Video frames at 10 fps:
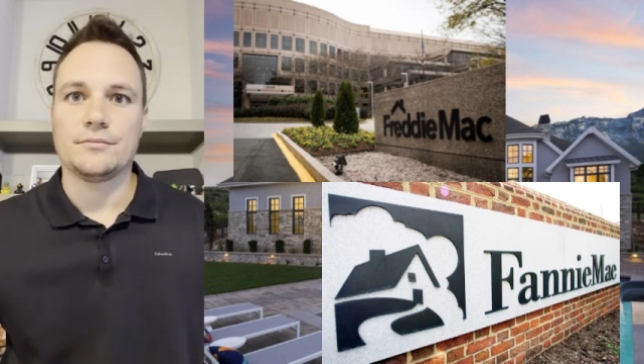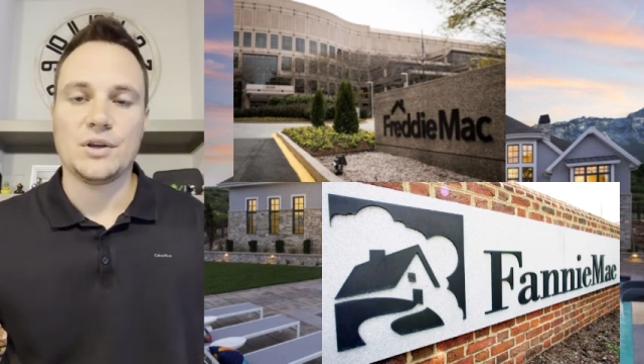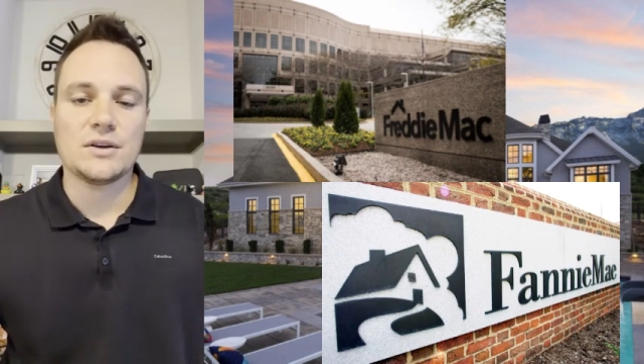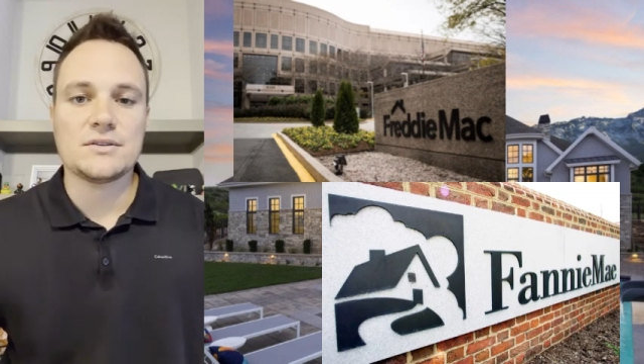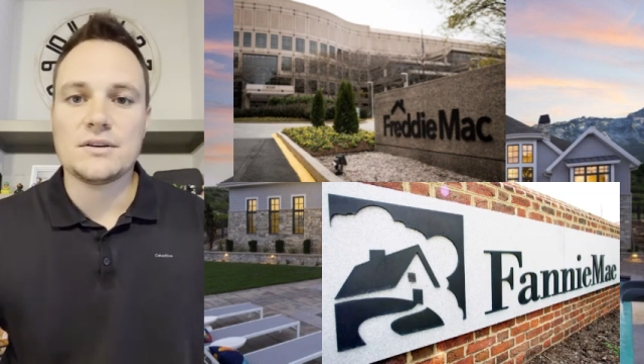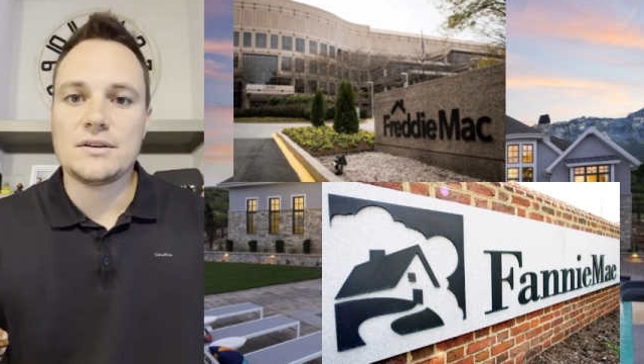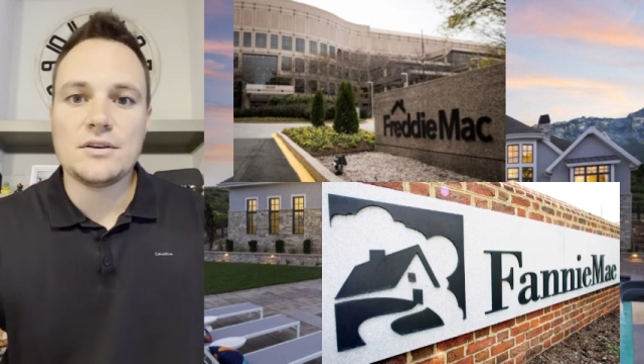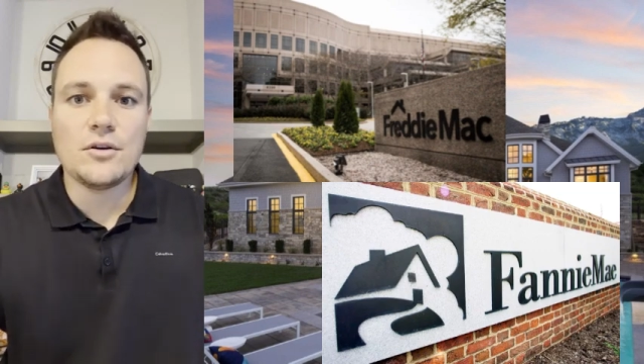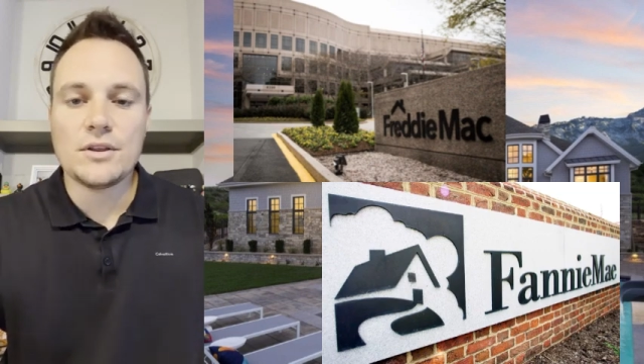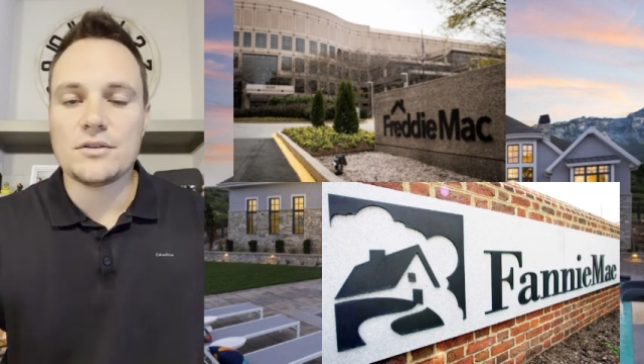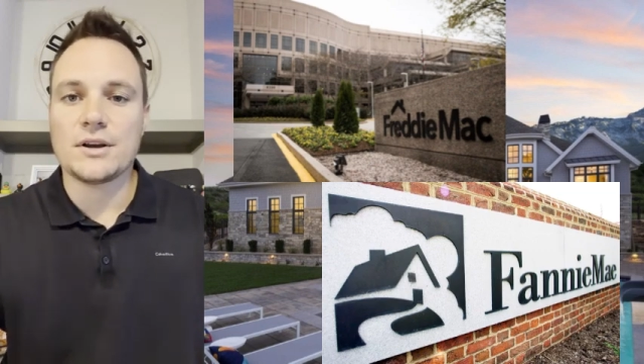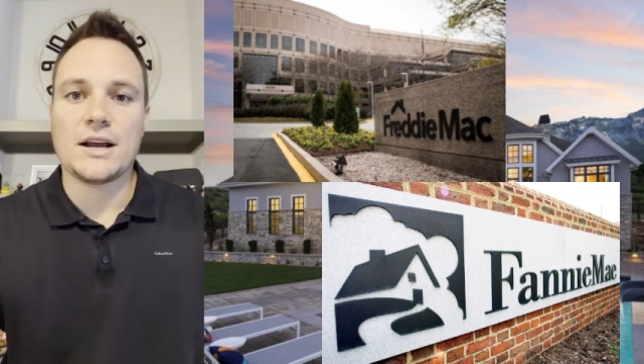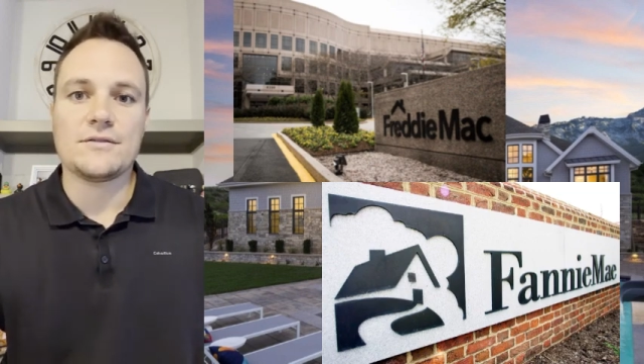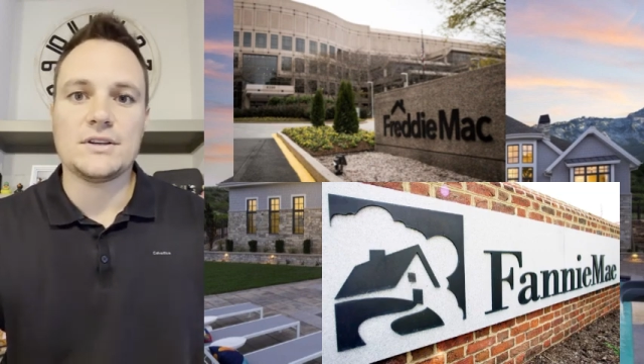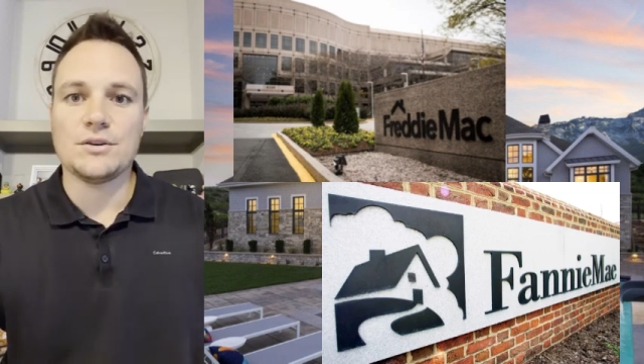because they know that they're going
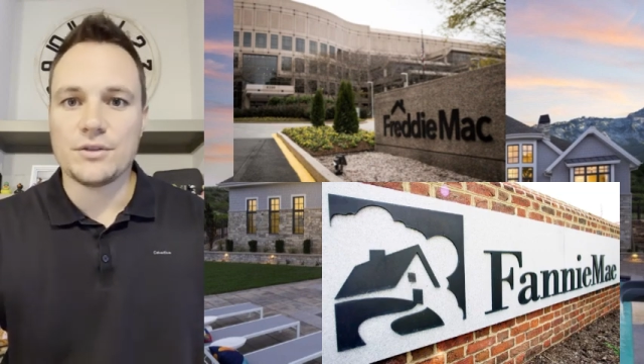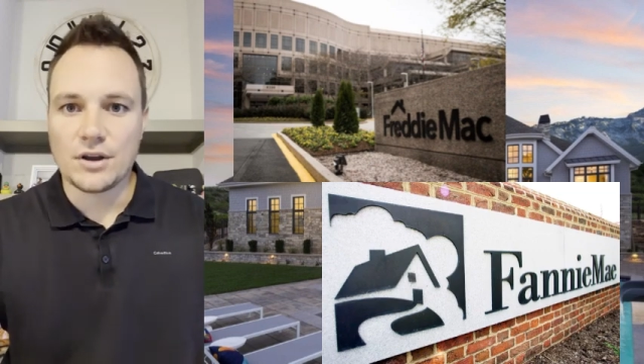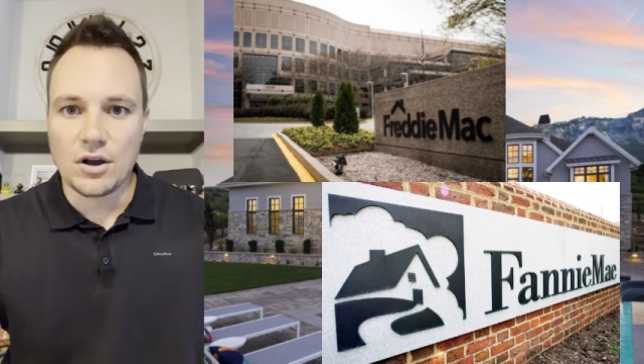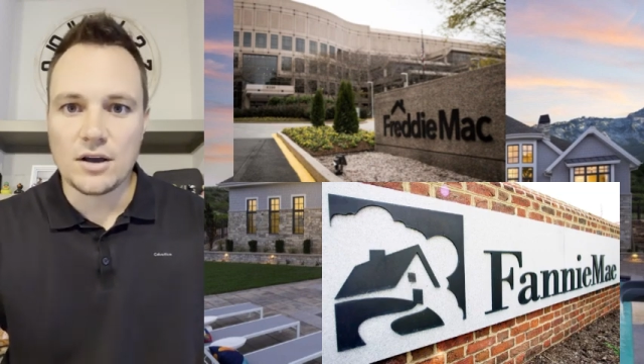to have to deal with the